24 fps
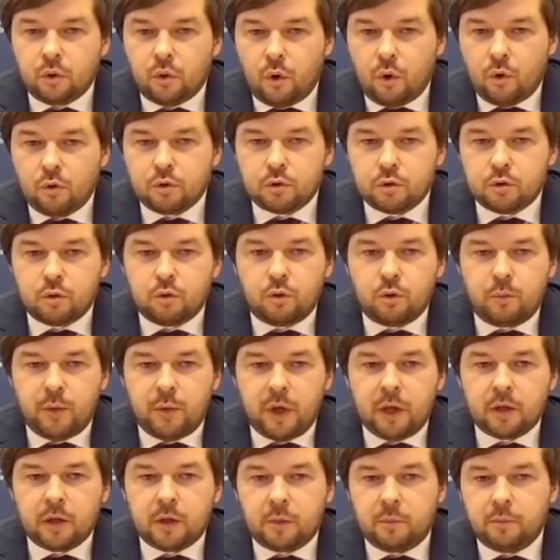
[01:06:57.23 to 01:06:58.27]
to also
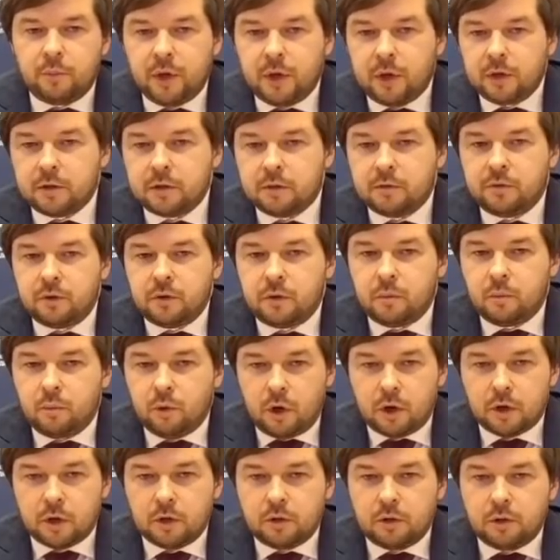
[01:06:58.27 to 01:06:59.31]
remain competitive in
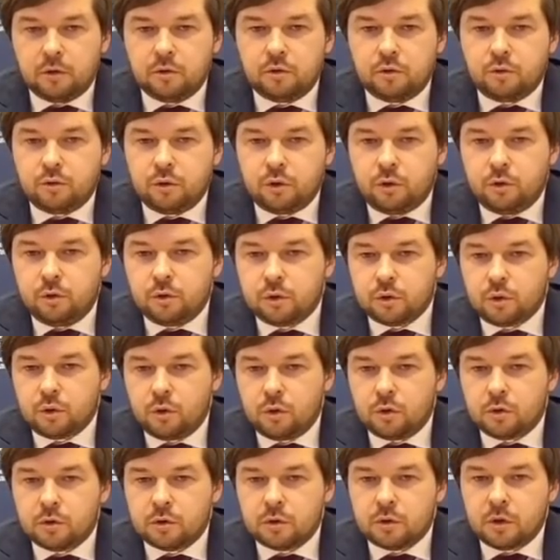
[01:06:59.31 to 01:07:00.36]
the market and to
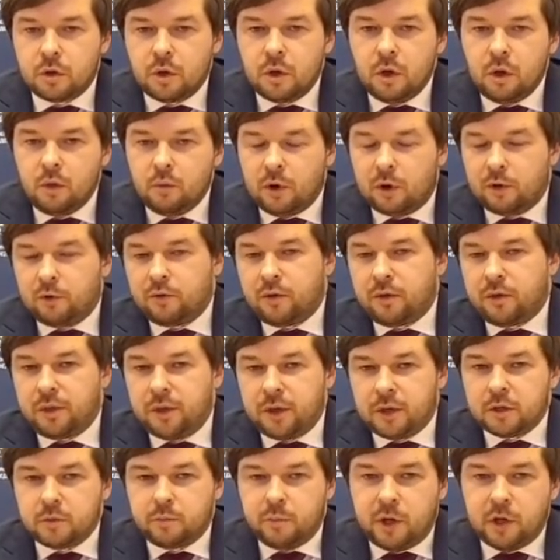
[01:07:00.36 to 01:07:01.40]
reduce costs. One of
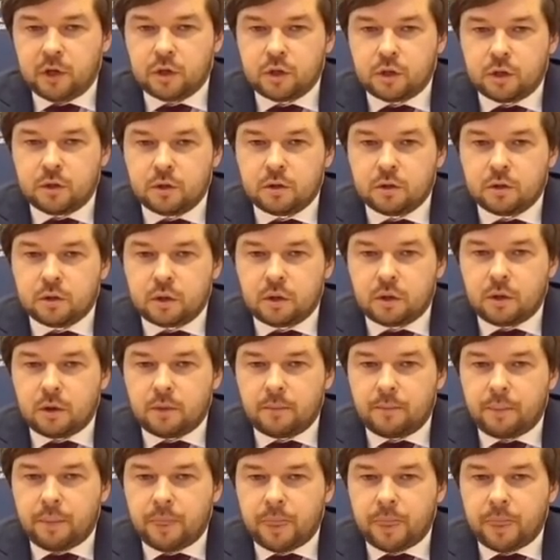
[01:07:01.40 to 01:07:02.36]
the things mentioned